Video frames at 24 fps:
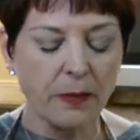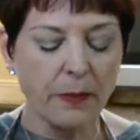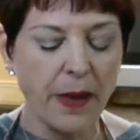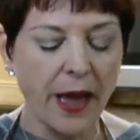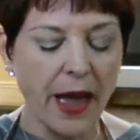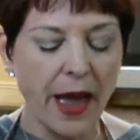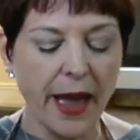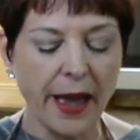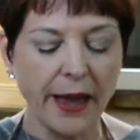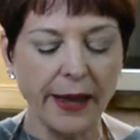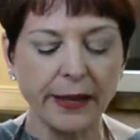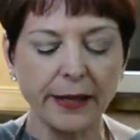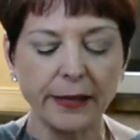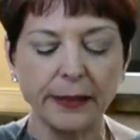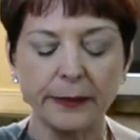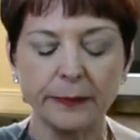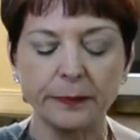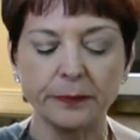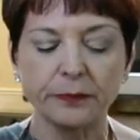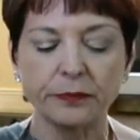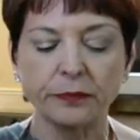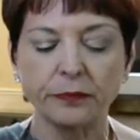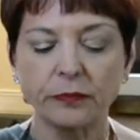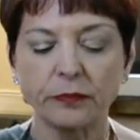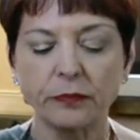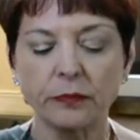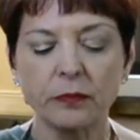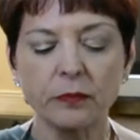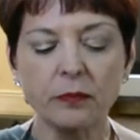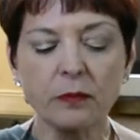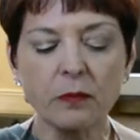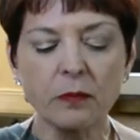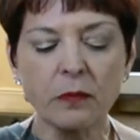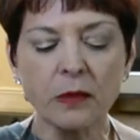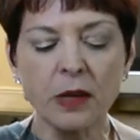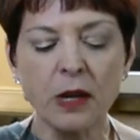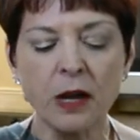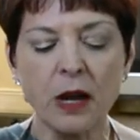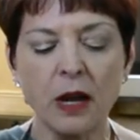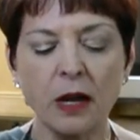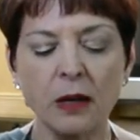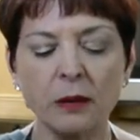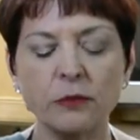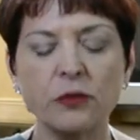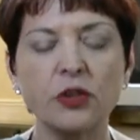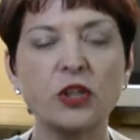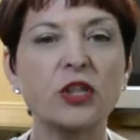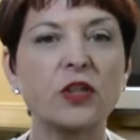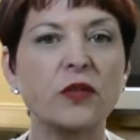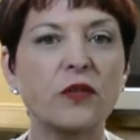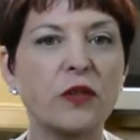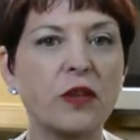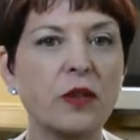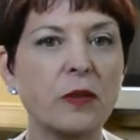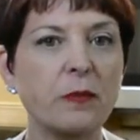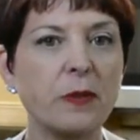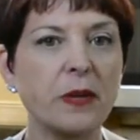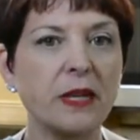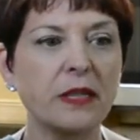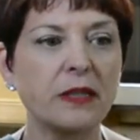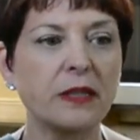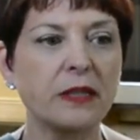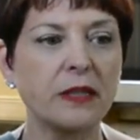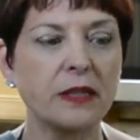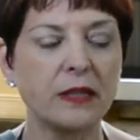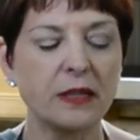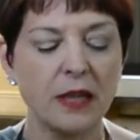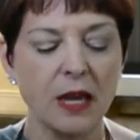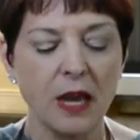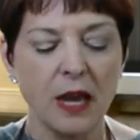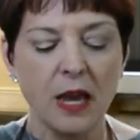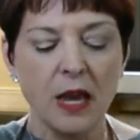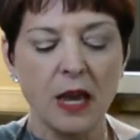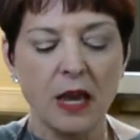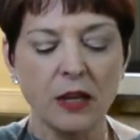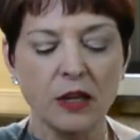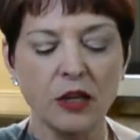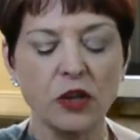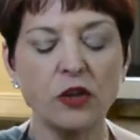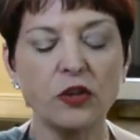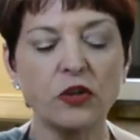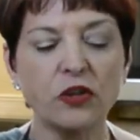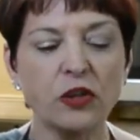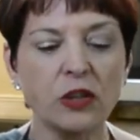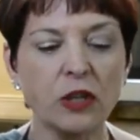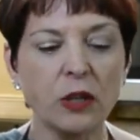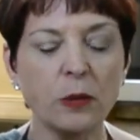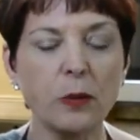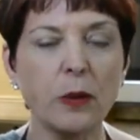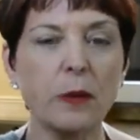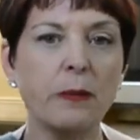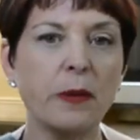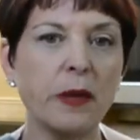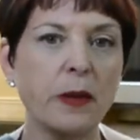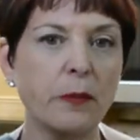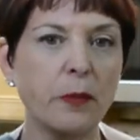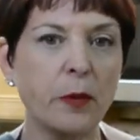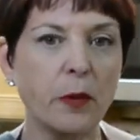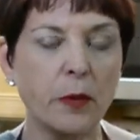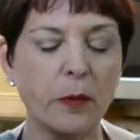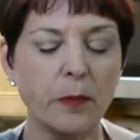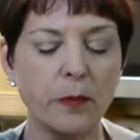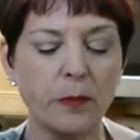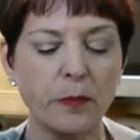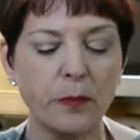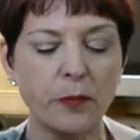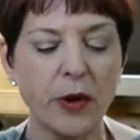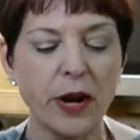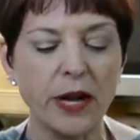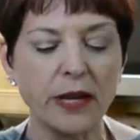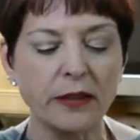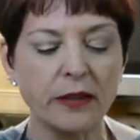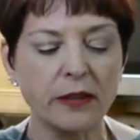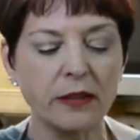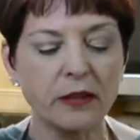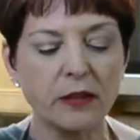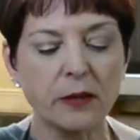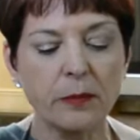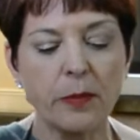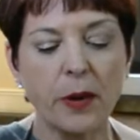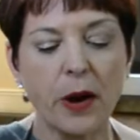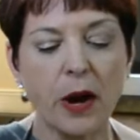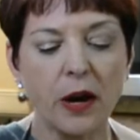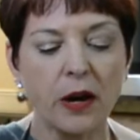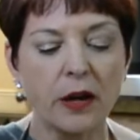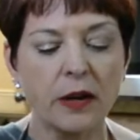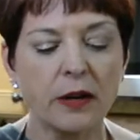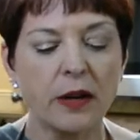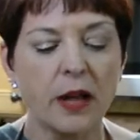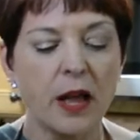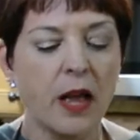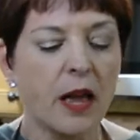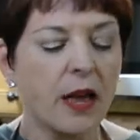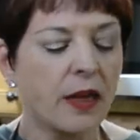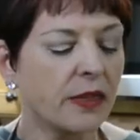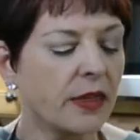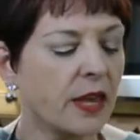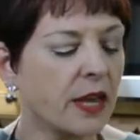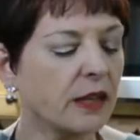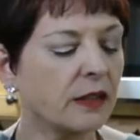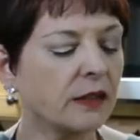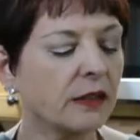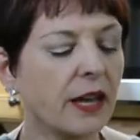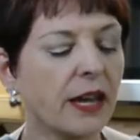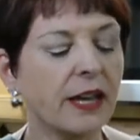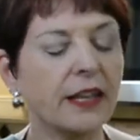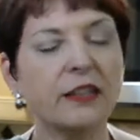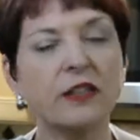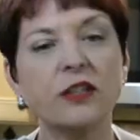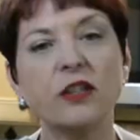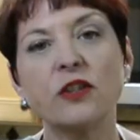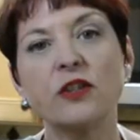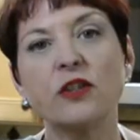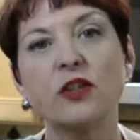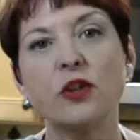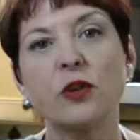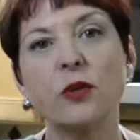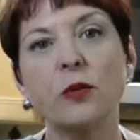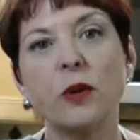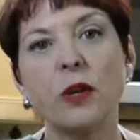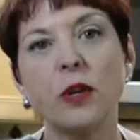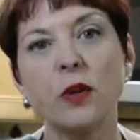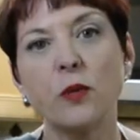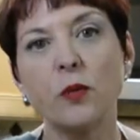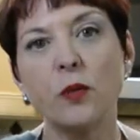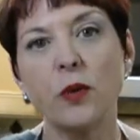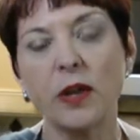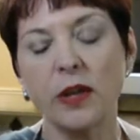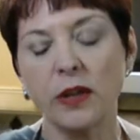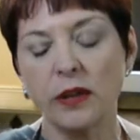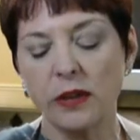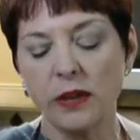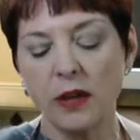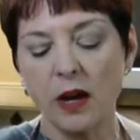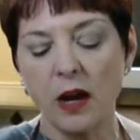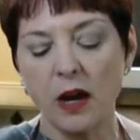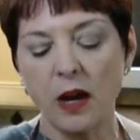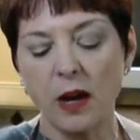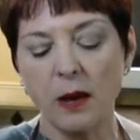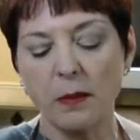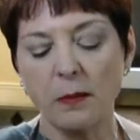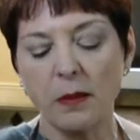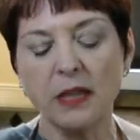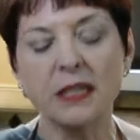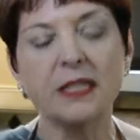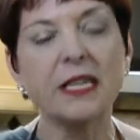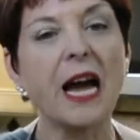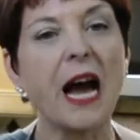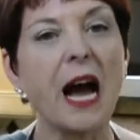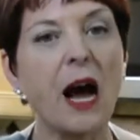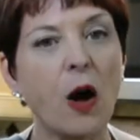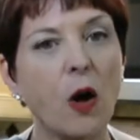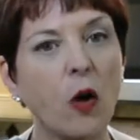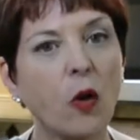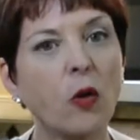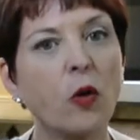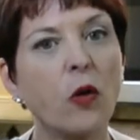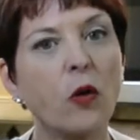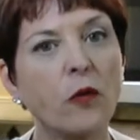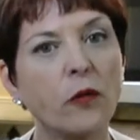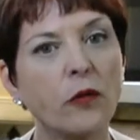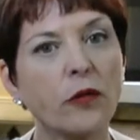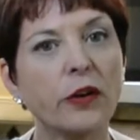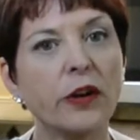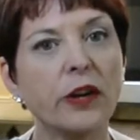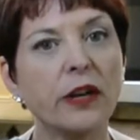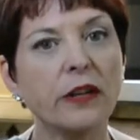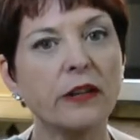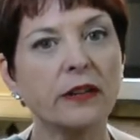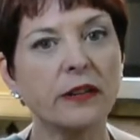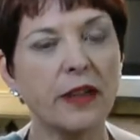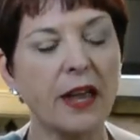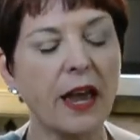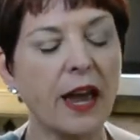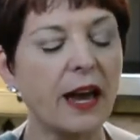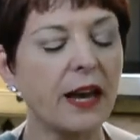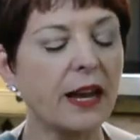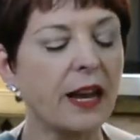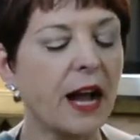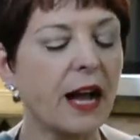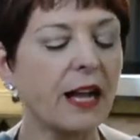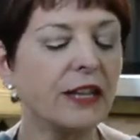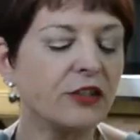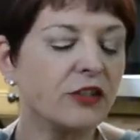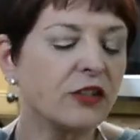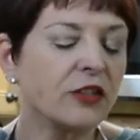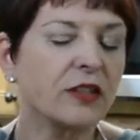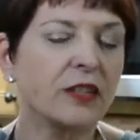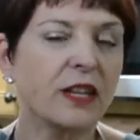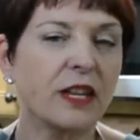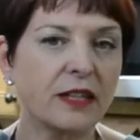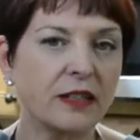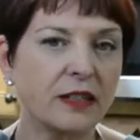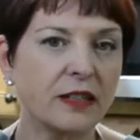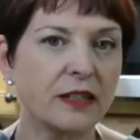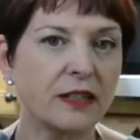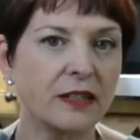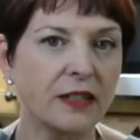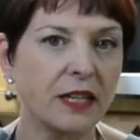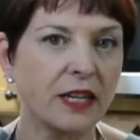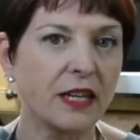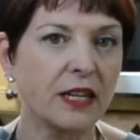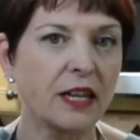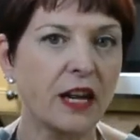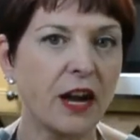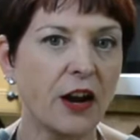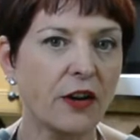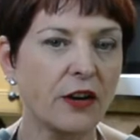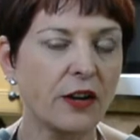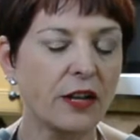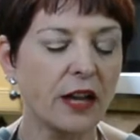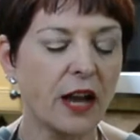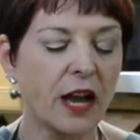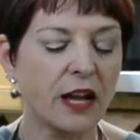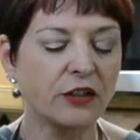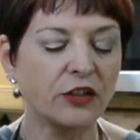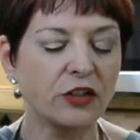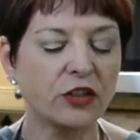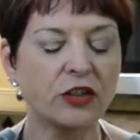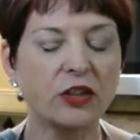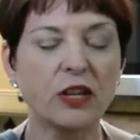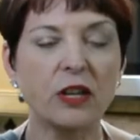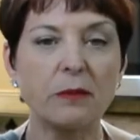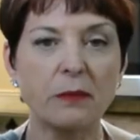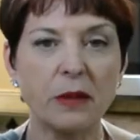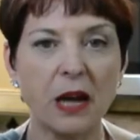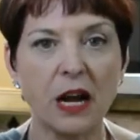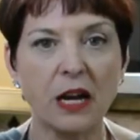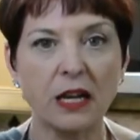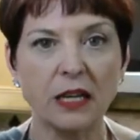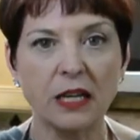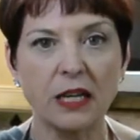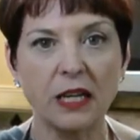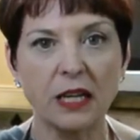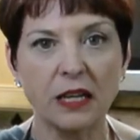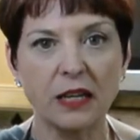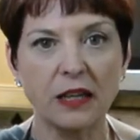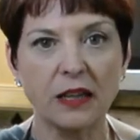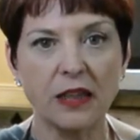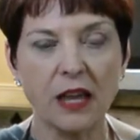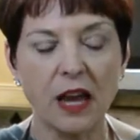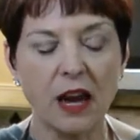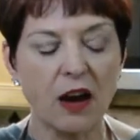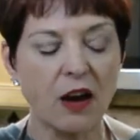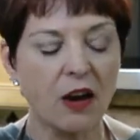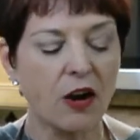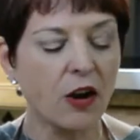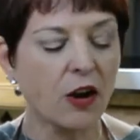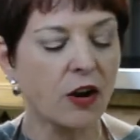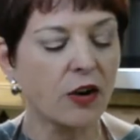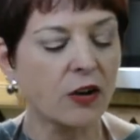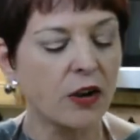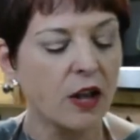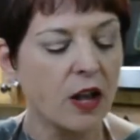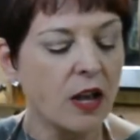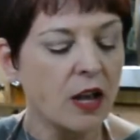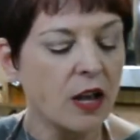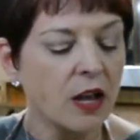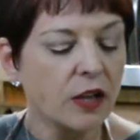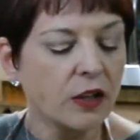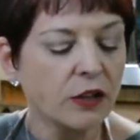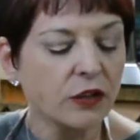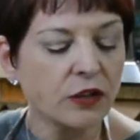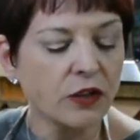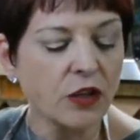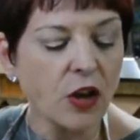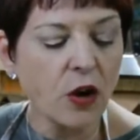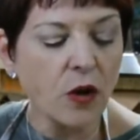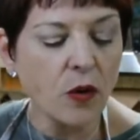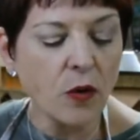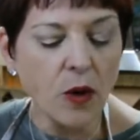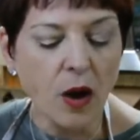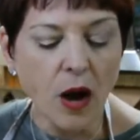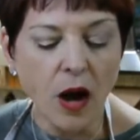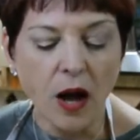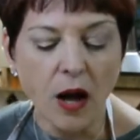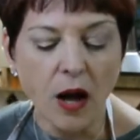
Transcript: bag, just for the pieces. Usually when people break this apart, they like to do it with a towel over it and that. I just like to see it. I just am not gonna hit it that hard. So